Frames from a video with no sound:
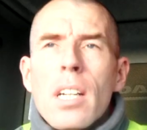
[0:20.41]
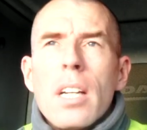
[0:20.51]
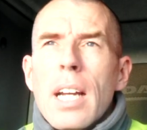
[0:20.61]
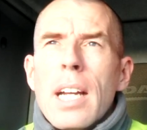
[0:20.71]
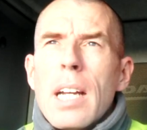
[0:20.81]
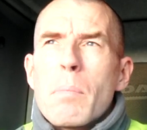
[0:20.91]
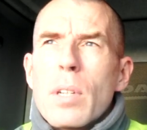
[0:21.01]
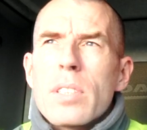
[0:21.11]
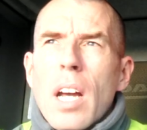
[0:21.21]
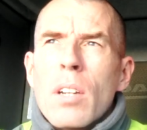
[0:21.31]

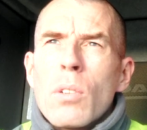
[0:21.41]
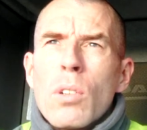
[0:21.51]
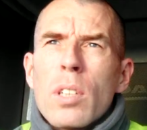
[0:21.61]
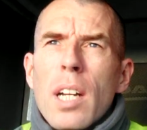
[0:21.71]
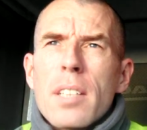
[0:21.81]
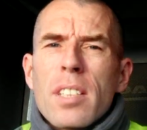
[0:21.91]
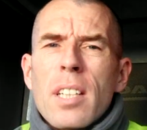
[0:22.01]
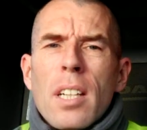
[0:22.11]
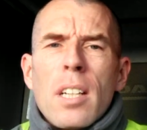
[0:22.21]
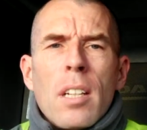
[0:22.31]
But I know that
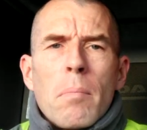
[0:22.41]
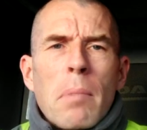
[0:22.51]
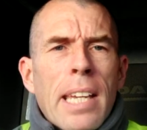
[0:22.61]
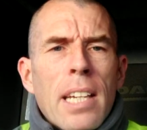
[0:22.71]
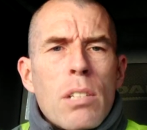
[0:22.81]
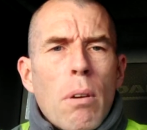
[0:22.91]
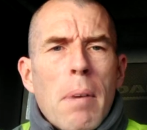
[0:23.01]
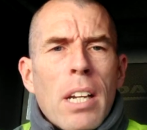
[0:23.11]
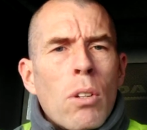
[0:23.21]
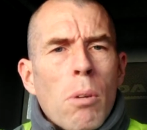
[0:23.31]
my kids were
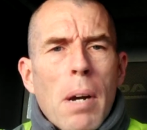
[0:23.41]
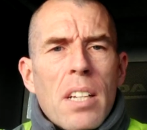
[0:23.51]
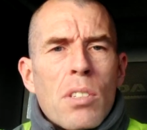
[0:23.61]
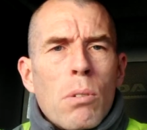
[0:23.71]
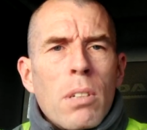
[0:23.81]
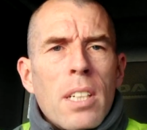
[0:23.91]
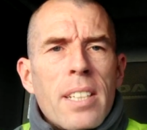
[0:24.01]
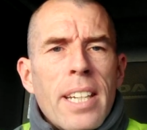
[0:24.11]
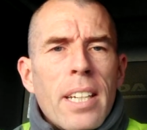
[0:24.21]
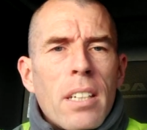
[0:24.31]
meant to go back to school
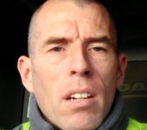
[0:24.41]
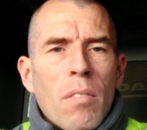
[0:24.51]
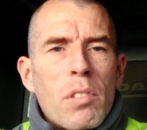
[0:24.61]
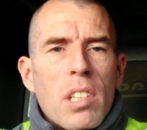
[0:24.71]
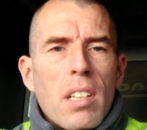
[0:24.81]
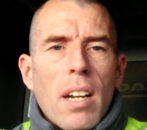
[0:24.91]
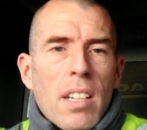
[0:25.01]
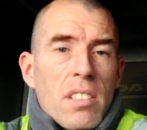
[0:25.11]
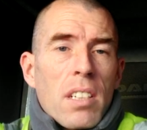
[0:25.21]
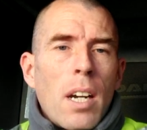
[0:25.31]
today, and obviously that
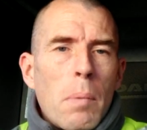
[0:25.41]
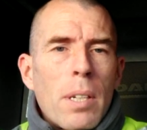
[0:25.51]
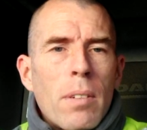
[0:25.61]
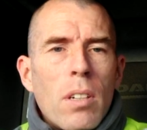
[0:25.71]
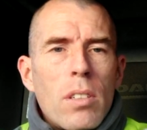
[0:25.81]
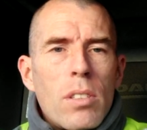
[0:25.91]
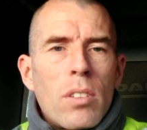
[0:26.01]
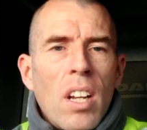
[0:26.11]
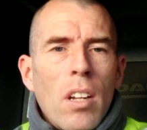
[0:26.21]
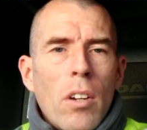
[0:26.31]
hasn't happened
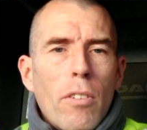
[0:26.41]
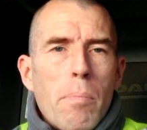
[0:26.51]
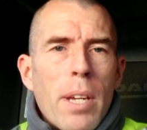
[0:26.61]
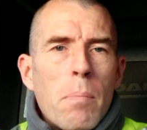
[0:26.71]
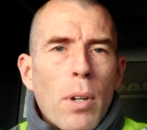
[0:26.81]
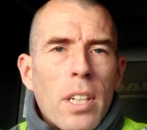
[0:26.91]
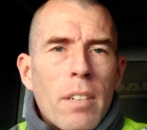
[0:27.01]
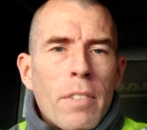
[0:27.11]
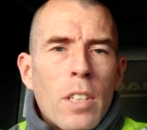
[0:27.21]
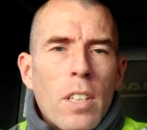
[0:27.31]
because we're being put
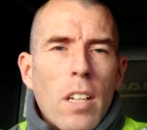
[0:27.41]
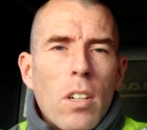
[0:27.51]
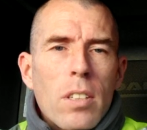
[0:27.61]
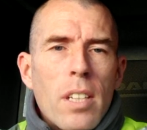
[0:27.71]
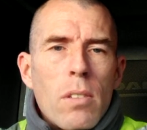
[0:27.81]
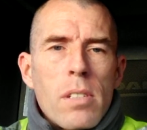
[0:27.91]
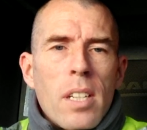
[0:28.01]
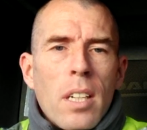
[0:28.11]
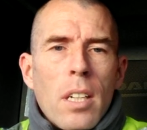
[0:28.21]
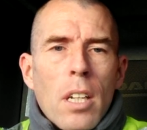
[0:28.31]
into another lockdown.
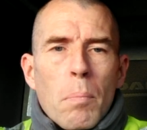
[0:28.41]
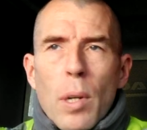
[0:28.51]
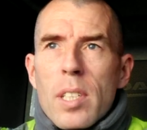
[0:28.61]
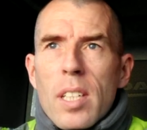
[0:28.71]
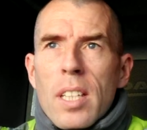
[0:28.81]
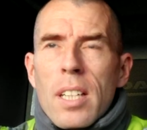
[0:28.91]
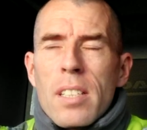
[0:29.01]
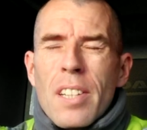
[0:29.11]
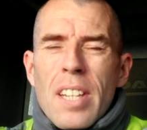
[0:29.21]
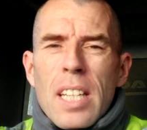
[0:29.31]
But
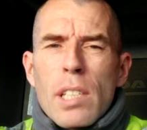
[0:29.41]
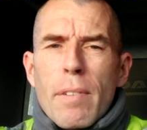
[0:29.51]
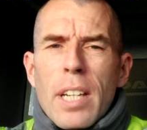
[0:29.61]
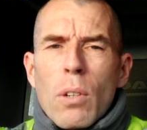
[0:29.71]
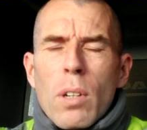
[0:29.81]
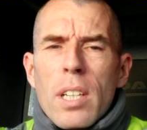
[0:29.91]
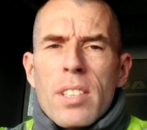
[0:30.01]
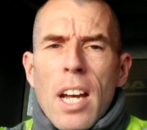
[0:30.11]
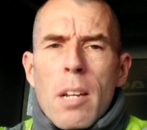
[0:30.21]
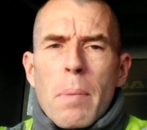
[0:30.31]
today's video
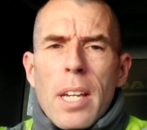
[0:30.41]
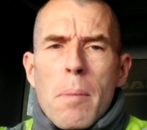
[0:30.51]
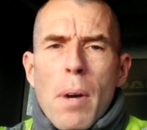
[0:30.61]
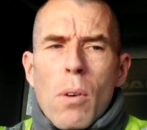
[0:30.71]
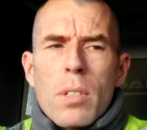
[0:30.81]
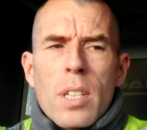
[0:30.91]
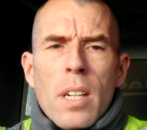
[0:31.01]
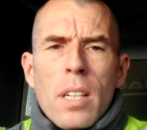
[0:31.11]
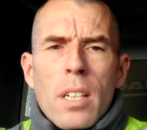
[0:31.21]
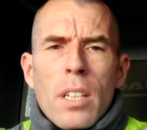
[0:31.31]
is going to be about
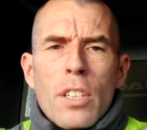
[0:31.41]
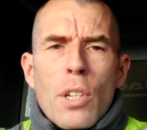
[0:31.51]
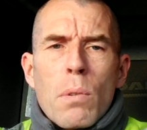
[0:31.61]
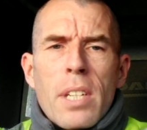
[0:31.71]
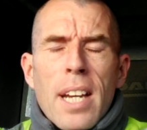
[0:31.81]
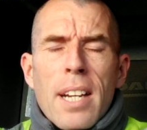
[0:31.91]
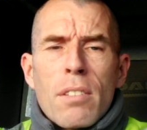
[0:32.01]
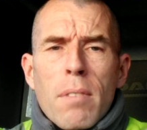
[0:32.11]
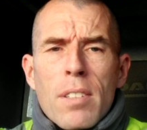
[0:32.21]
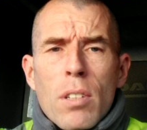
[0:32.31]
New
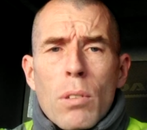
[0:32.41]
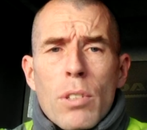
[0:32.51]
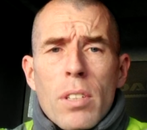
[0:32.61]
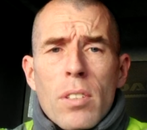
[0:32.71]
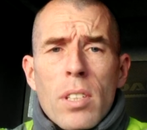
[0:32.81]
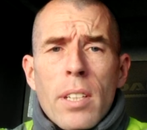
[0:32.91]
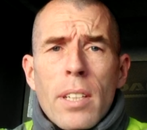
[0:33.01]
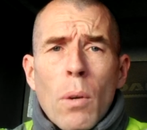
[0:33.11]
Year's resolutions.